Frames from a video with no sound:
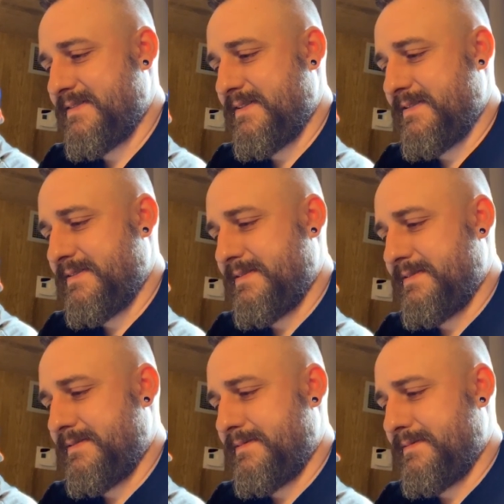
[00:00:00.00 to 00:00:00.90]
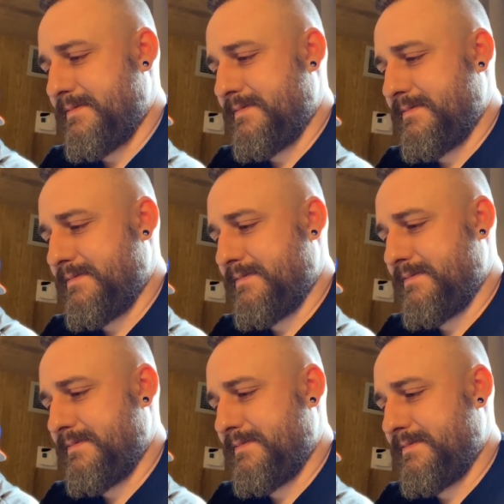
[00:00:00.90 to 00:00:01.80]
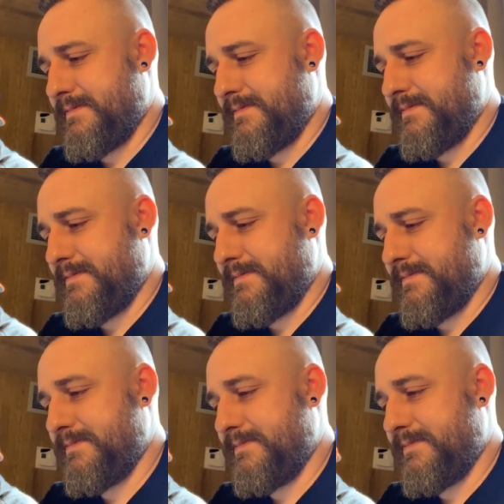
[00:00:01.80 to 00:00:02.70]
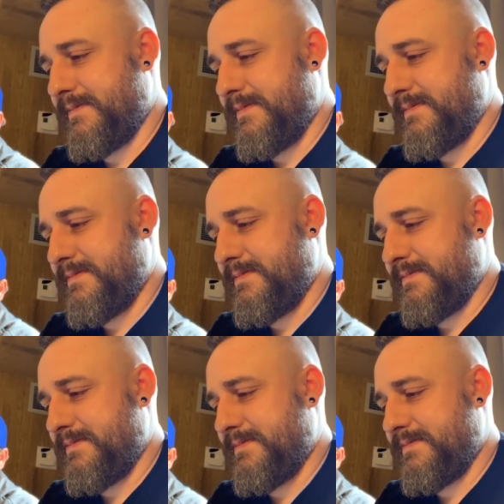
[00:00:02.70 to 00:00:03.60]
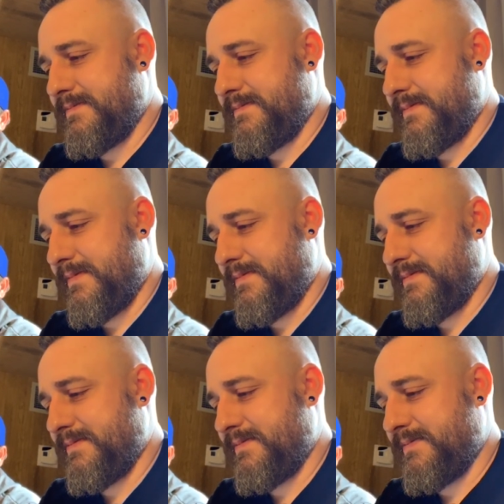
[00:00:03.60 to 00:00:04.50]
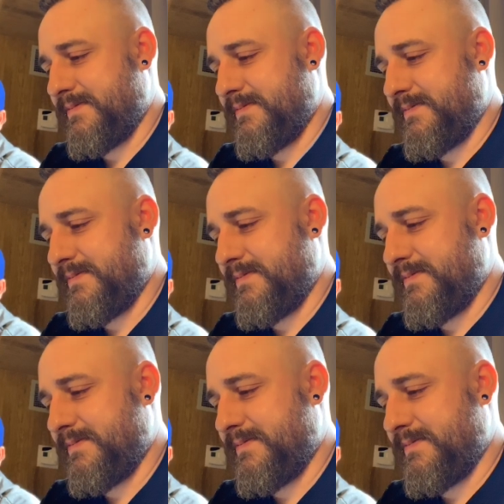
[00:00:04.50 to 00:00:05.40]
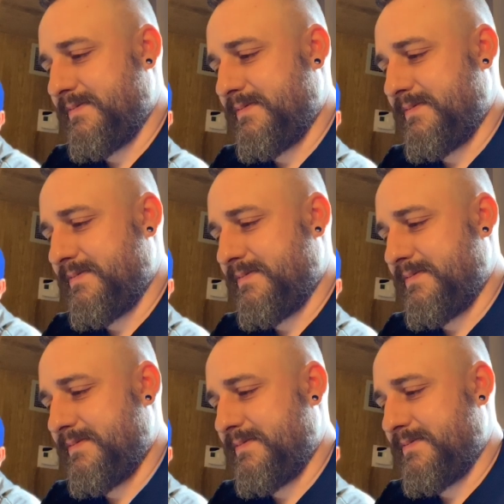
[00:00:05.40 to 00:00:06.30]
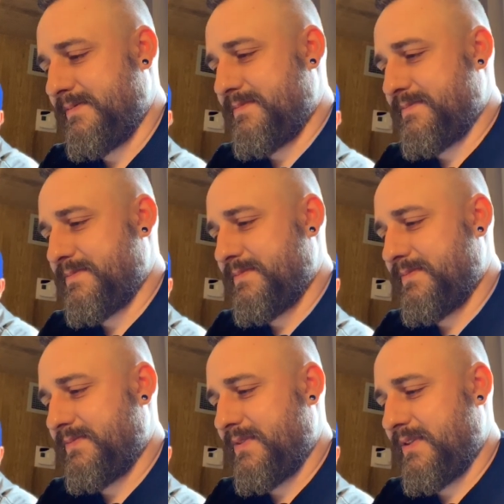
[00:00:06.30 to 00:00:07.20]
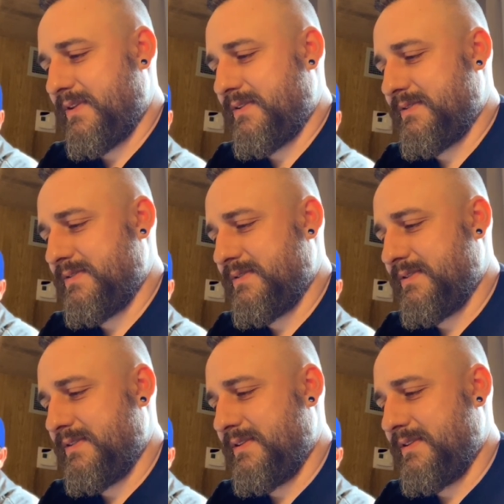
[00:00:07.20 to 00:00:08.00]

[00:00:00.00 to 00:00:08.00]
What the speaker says: [no speech]